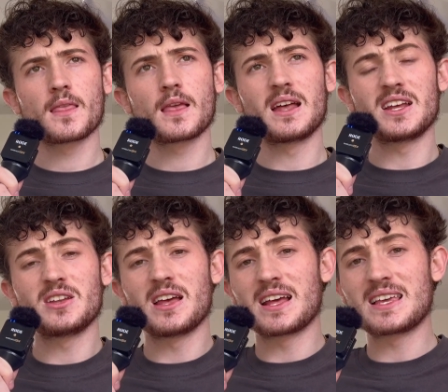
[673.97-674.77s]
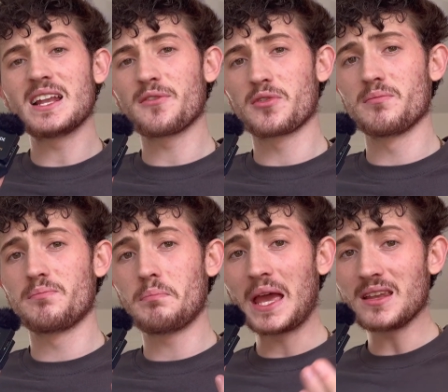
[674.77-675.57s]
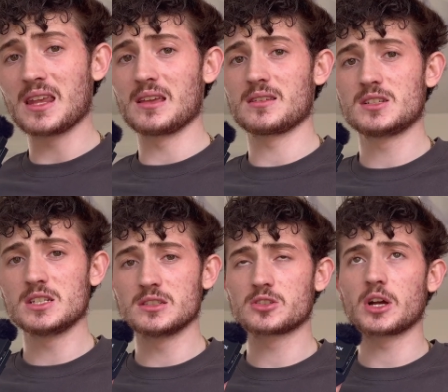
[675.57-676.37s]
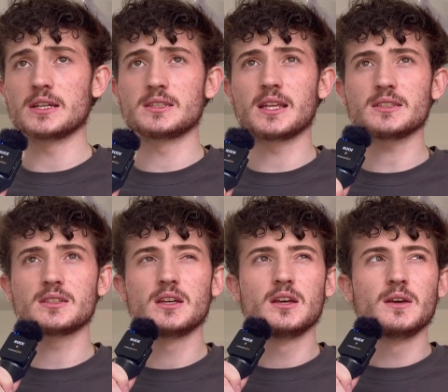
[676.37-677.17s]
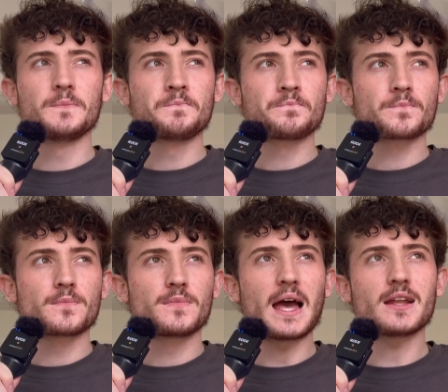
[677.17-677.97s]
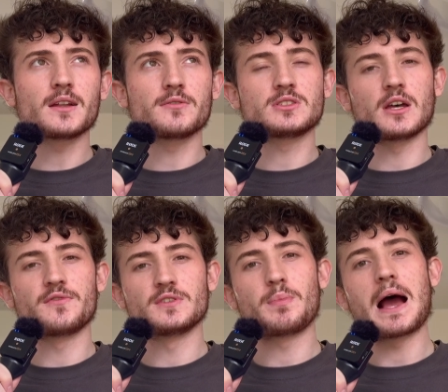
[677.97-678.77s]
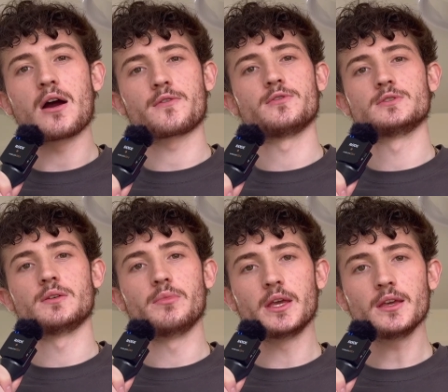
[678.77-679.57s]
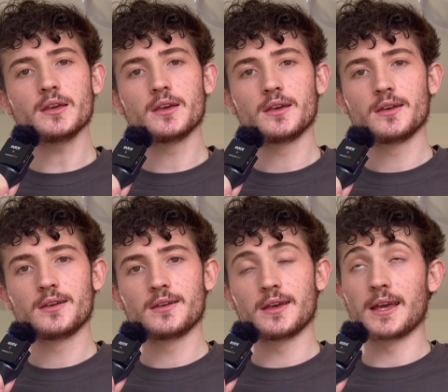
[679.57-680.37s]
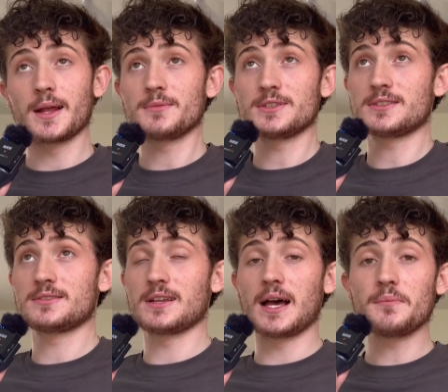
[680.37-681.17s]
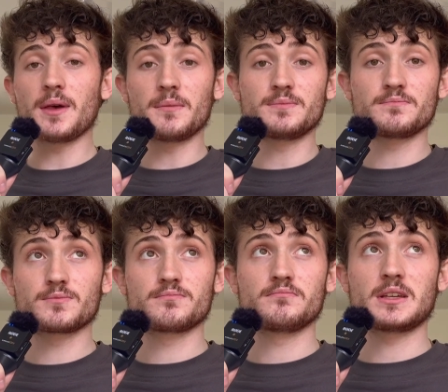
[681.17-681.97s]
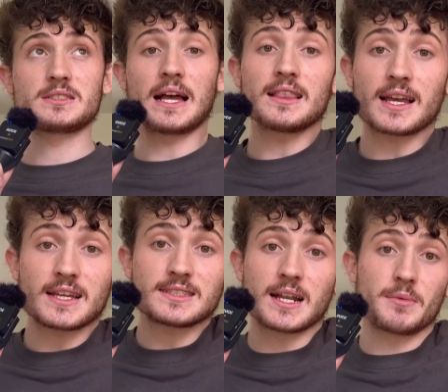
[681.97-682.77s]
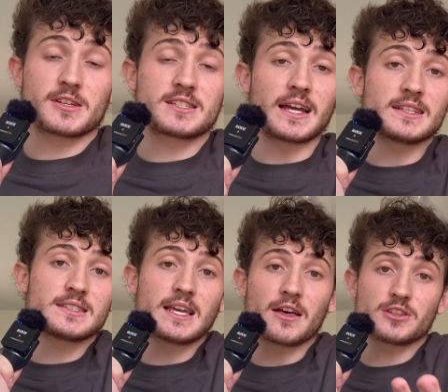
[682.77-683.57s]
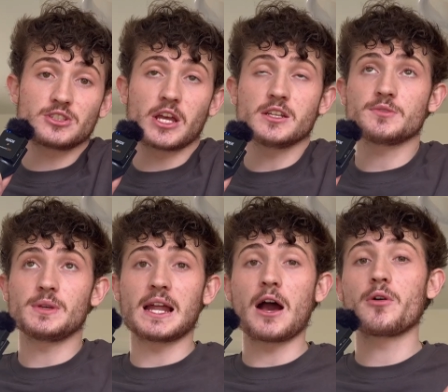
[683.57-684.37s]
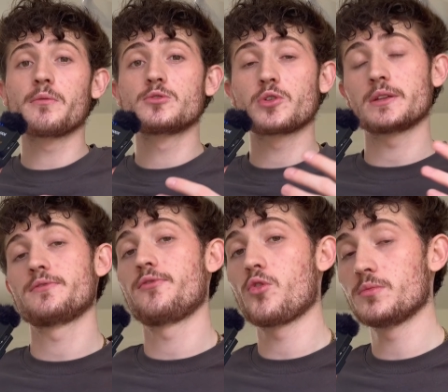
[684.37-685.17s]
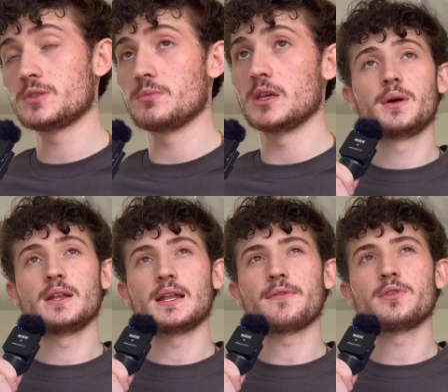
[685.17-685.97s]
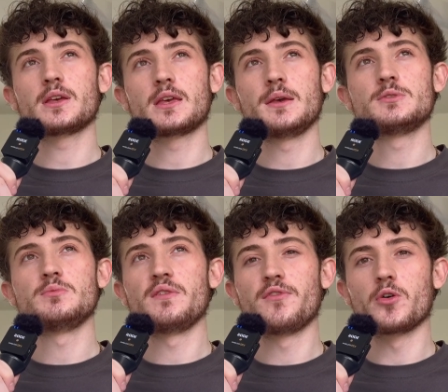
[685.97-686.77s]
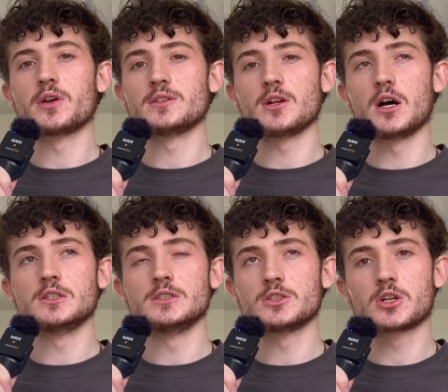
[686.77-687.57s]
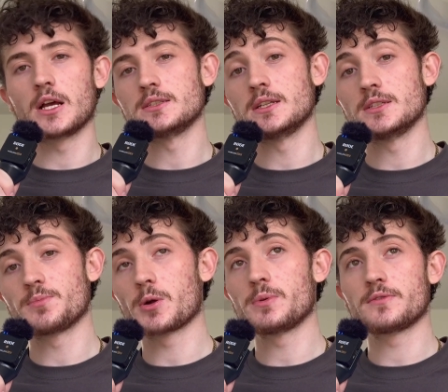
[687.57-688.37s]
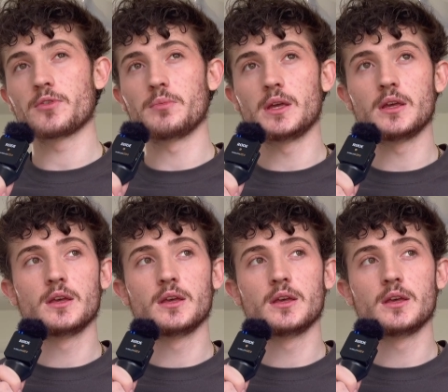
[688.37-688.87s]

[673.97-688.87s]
And I get it from painting Jesus Christ, and that in and of itself is powerful to me. And I'm excited. Like I said, I'm excited to see how this changes me and how it transforms me. But it definitely keeps me focused on Jesus Christ and His purpose for me,